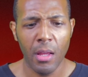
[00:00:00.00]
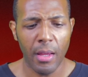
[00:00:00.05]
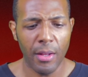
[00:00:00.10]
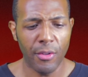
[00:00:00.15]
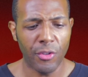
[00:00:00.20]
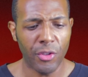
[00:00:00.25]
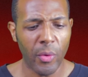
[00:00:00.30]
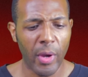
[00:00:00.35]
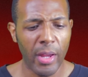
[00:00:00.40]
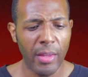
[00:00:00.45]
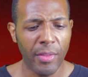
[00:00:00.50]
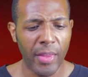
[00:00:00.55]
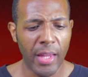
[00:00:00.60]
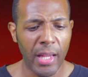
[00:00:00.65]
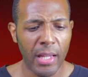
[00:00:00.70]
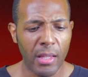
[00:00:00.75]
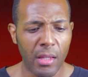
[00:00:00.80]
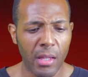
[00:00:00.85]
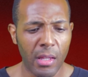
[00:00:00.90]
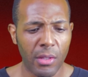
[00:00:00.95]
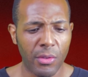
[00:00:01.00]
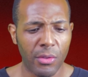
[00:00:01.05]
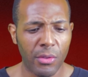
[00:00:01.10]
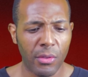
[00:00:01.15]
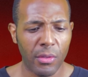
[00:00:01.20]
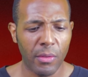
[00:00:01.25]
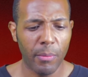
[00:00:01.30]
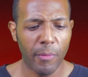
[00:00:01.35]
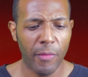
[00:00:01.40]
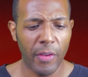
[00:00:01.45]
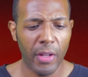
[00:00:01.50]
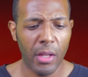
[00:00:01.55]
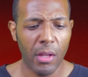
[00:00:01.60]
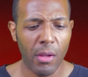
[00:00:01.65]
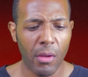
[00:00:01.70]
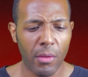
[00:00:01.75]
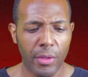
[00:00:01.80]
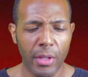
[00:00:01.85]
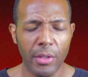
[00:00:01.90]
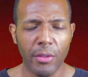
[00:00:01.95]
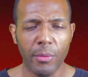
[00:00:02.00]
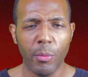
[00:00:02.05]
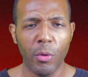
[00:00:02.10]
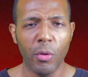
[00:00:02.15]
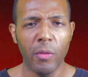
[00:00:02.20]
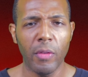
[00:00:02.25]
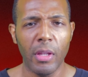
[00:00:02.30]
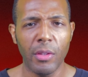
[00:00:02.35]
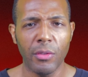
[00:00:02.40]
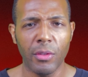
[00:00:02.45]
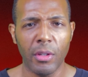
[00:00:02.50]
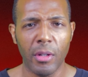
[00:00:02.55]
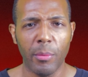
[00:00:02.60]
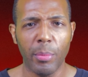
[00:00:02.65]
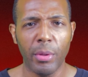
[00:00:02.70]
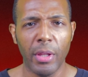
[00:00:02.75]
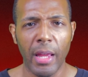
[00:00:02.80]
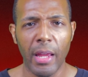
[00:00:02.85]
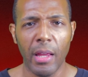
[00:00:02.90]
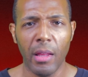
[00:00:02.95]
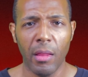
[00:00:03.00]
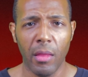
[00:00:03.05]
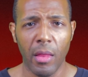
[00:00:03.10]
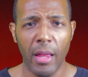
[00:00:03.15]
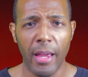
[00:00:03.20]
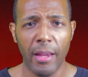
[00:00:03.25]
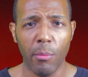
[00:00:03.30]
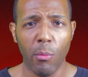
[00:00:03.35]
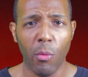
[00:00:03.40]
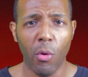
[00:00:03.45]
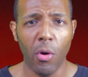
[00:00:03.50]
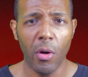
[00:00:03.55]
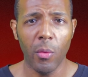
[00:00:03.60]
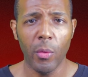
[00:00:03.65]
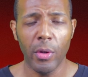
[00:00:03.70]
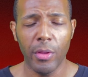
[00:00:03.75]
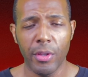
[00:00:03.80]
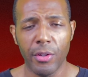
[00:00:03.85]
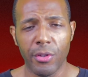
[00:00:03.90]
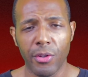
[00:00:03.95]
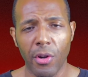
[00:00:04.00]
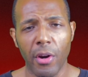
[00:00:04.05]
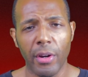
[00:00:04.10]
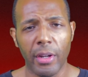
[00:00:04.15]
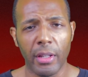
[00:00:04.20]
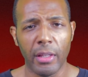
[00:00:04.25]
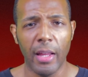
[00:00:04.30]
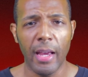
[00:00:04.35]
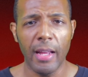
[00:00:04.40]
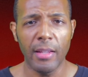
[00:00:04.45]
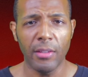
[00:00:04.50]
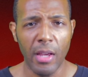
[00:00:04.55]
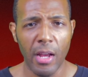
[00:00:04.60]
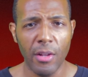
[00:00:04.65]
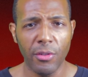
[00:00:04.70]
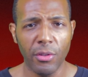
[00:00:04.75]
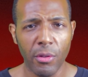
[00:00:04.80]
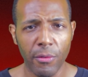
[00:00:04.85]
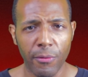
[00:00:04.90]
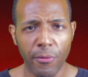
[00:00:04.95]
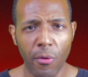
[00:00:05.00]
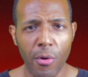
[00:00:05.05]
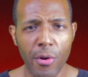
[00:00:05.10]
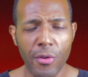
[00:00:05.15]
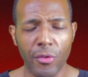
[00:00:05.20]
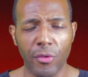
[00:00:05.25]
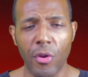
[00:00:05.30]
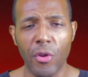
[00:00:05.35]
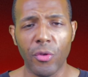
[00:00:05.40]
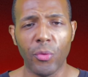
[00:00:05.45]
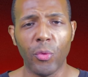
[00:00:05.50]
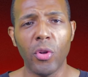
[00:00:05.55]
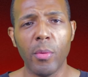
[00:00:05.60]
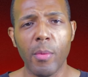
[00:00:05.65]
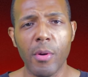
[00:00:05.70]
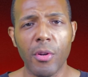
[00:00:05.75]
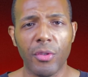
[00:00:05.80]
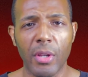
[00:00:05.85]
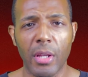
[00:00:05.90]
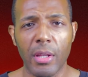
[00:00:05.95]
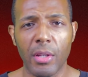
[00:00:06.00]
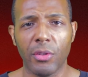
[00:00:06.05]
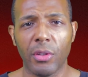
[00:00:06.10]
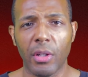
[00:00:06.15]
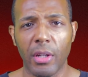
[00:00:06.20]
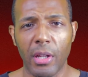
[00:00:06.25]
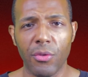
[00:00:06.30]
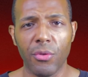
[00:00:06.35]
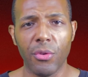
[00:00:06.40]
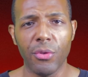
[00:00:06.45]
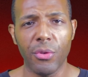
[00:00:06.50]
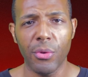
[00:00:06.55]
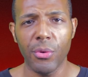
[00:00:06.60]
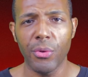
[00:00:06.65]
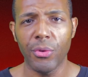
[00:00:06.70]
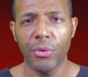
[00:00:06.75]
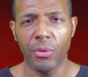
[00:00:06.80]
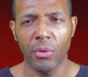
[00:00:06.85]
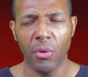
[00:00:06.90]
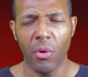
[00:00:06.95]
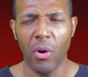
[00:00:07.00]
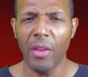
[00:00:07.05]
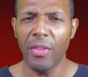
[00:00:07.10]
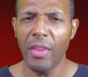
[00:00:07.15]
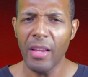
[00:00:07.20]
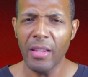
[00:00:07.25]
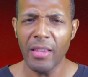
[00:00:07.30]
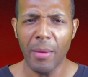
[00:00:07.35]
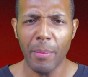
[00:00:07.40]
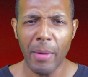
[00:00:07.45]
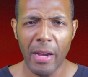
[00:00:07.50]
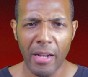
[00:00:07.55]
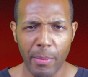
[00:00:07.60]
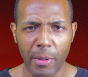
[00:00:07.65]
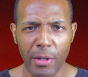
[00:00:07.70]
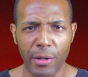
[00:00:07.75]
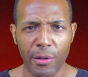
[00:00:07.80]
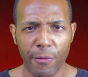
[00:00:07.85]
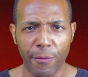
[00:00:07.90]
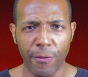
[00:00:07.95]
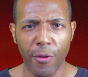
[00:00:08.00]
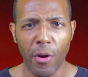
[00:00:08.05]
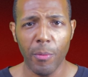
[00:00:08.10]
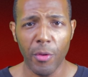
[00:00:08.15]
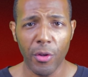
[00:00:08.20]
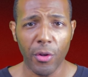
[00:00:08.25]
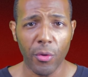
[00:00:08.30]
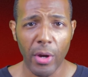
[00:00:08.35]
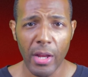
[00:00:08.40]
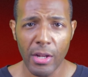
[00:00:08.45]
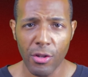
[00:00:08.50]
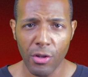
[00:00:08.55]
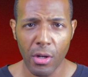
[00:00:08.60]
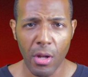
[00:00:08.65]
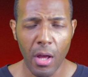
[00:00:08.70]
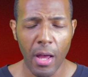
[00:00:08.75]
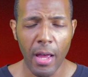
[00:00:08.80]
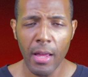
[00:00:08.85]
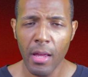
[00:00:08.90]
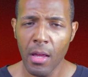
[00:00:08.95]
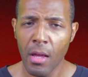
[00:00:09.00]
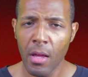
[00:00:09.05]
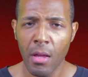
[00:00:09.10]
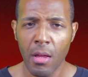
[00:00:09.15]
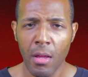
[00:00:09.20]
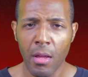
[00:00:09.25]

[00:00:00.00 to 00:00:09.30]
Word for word: And so I think this video, this movie is going to play like more with the dark and light sides of the Force. And there's rumors that it's going to introduce, or I think that might have been confirmed, the Gray Jedi,